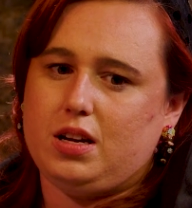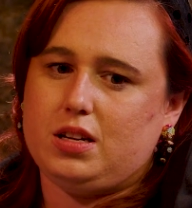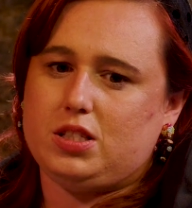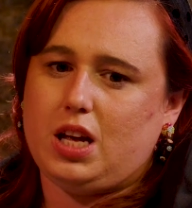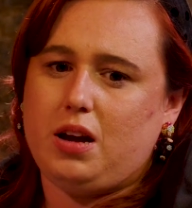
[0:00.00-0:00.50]

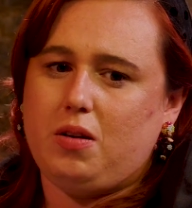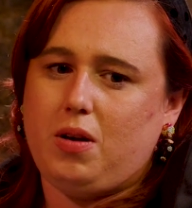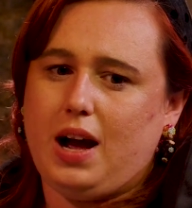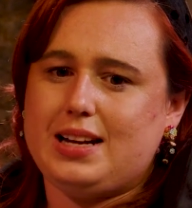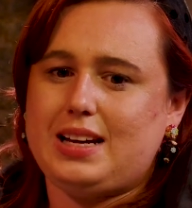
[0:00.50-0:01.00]
So
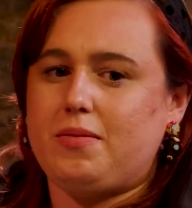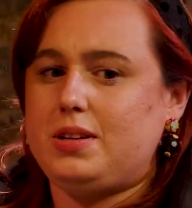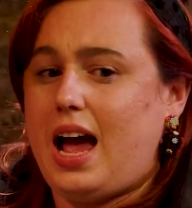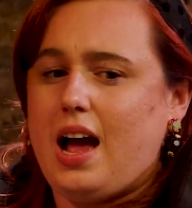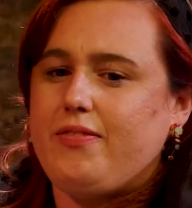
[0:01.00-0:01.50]
I
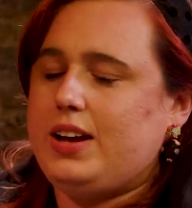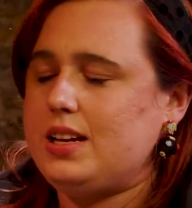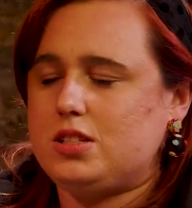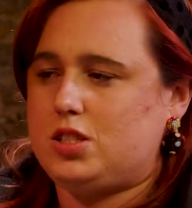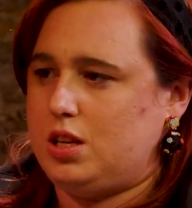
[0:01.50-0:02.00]
think it
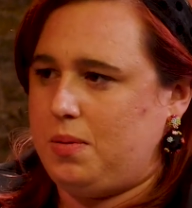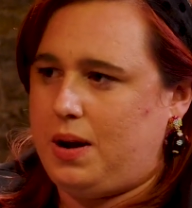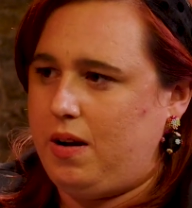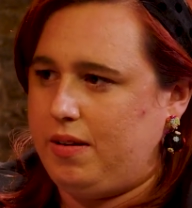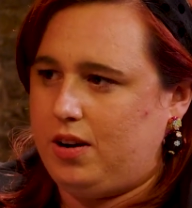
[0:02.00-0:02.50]
is a
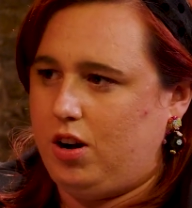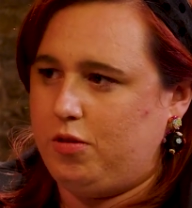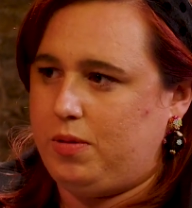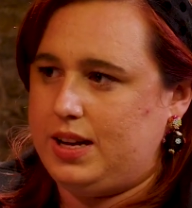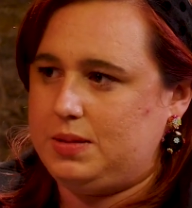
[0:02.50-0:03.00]
superpower in a lot of
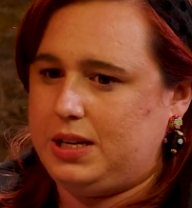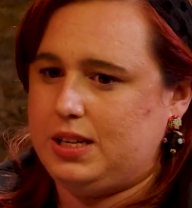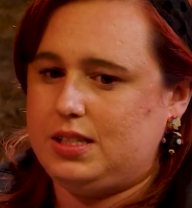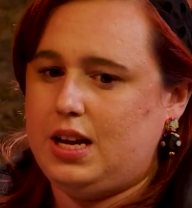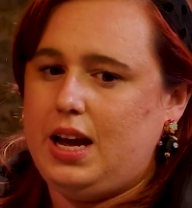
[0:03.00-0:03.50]
ways,
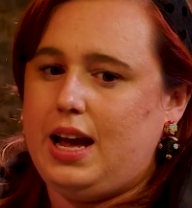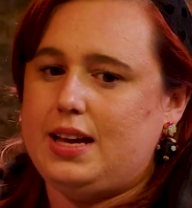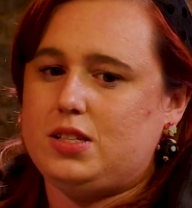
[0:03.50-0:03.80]
because it's